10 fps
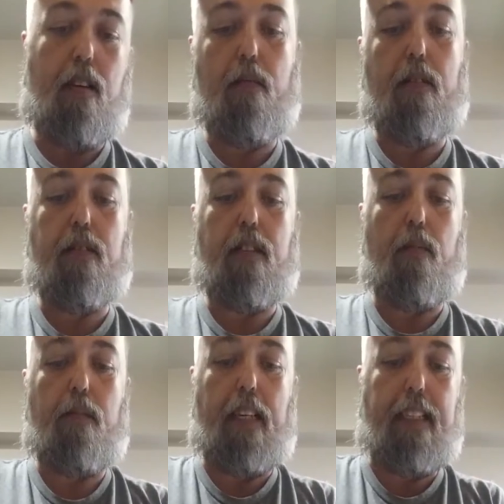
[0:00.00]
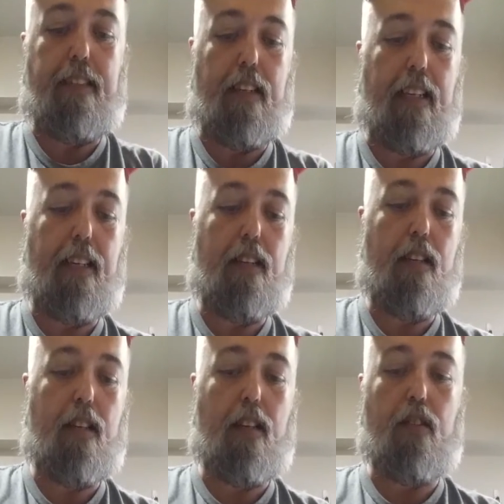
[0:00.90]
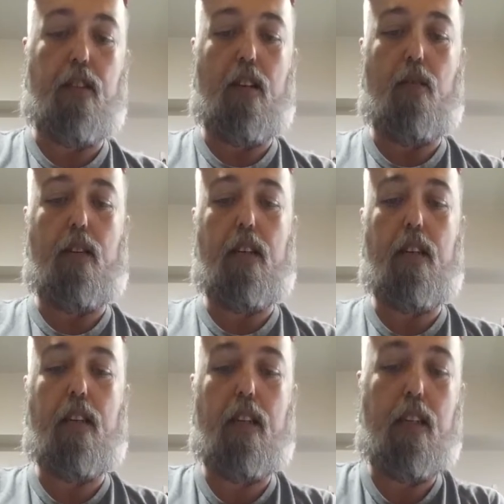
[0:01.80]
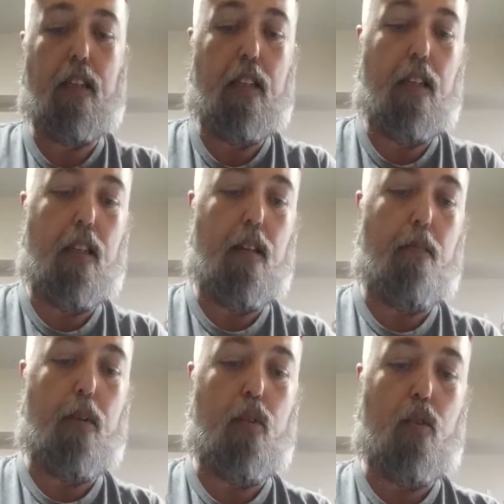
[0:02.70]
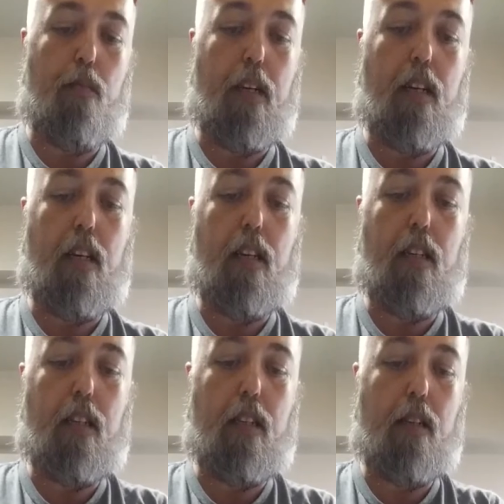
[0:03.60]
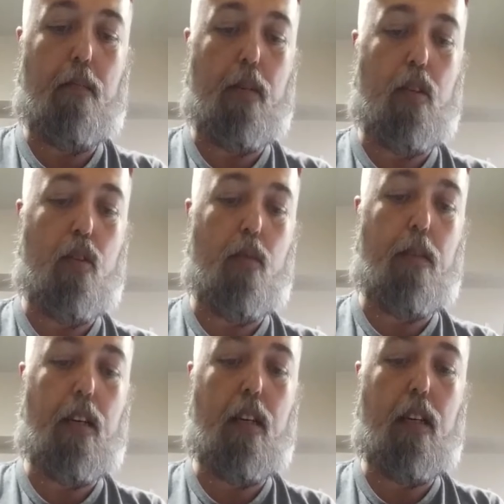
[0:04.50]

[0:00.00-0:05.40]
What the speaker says: Well, some easily. There's another one. Boom, boom.